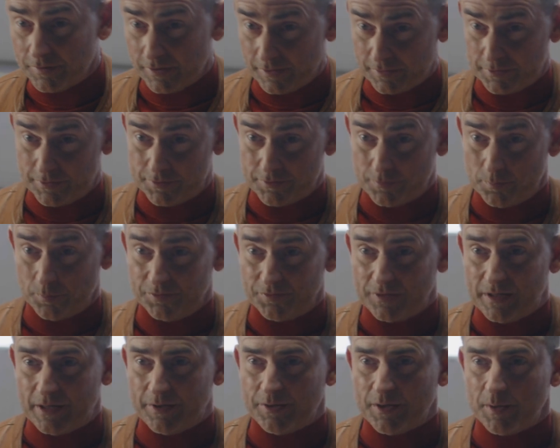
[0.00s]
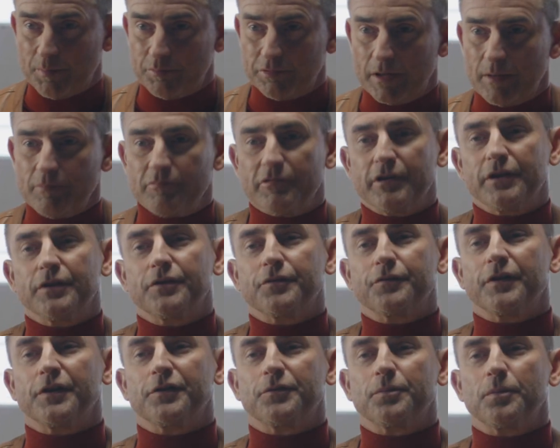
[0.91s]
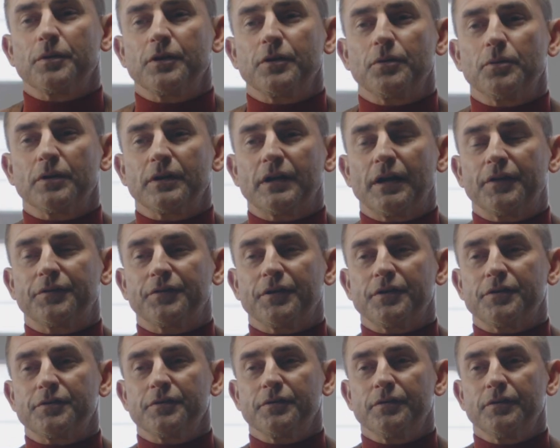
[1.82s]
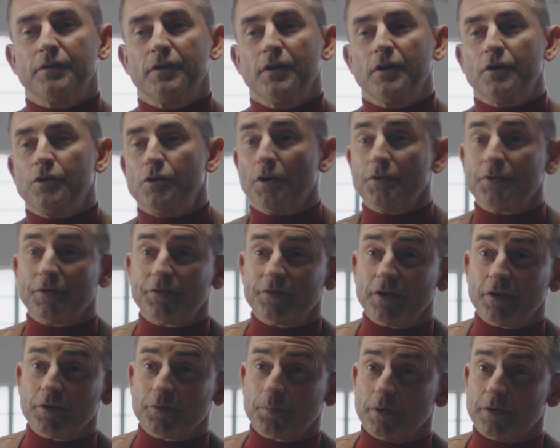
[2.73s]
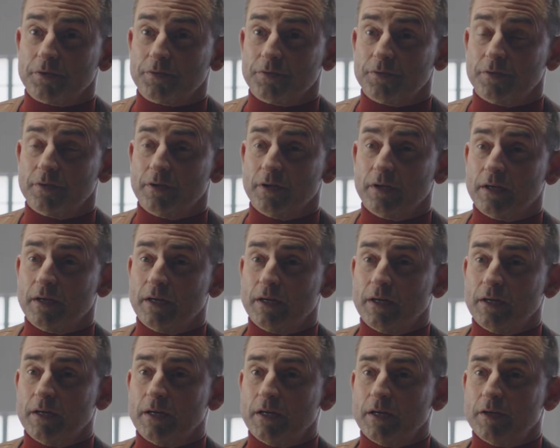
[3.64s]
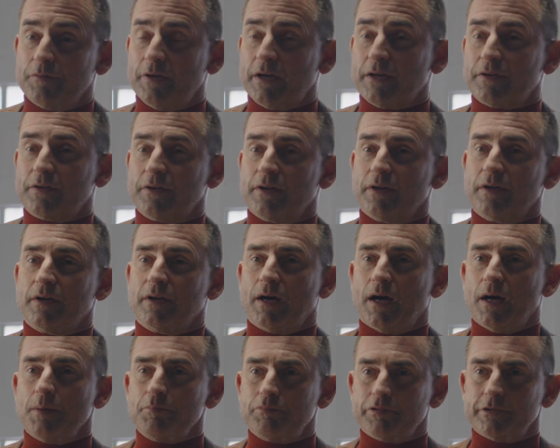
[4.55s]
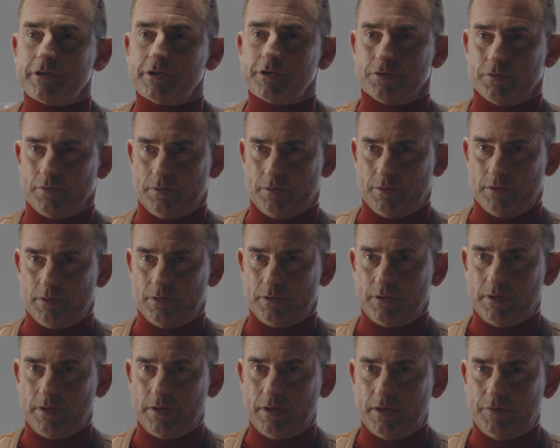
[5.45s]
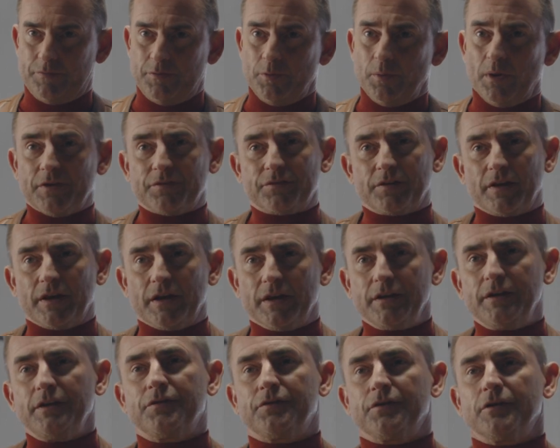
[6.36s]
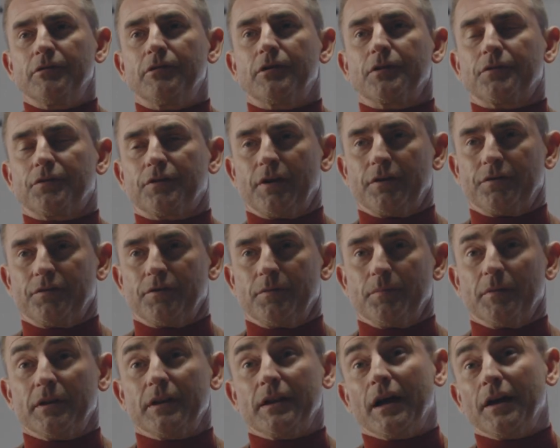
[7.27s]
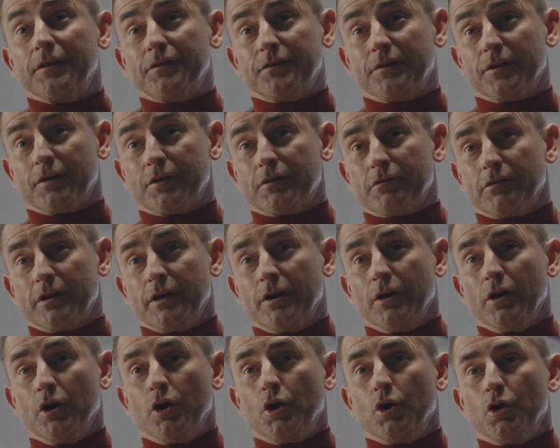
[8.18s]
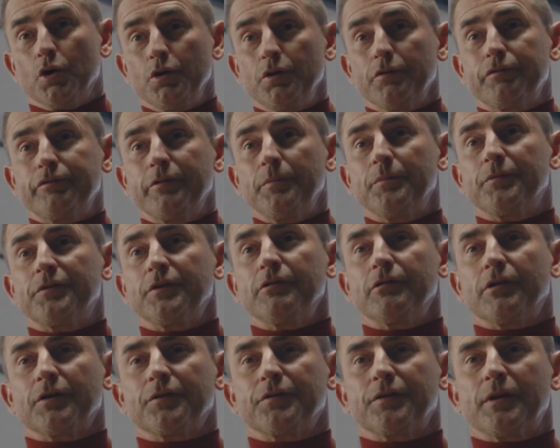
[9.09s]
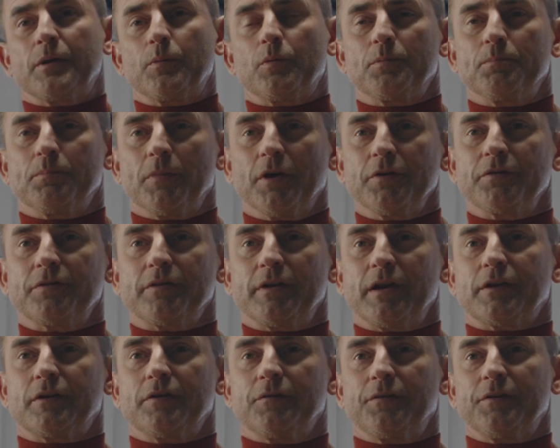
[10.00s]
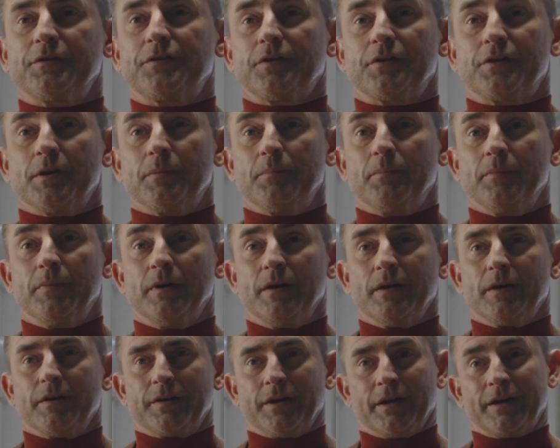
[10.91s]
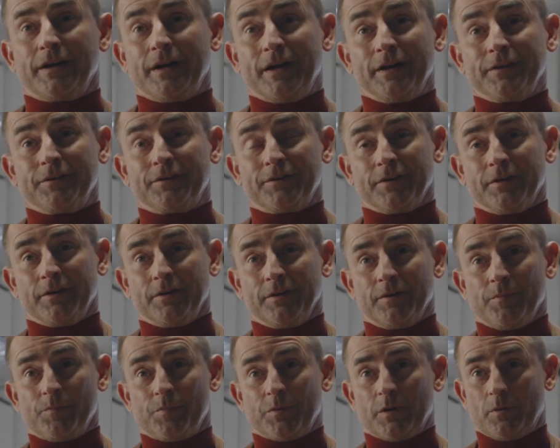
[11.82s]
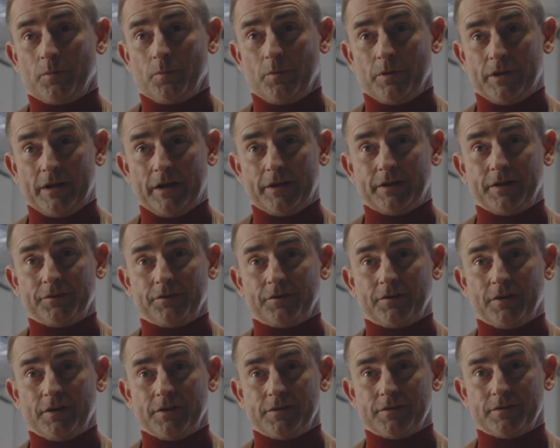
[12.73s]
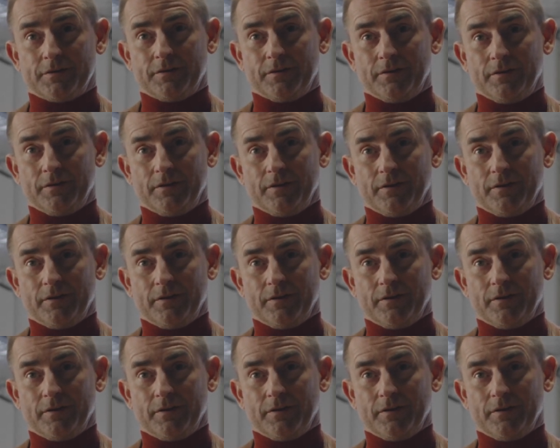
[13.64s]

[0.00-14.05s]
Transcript: technician was now their primary interface with the organization, not the salesperson. In fact, I'm pretty sure if you asked any Xerox customer last century who from Xerox they would most like to visit them, they'd answer, without hesitation,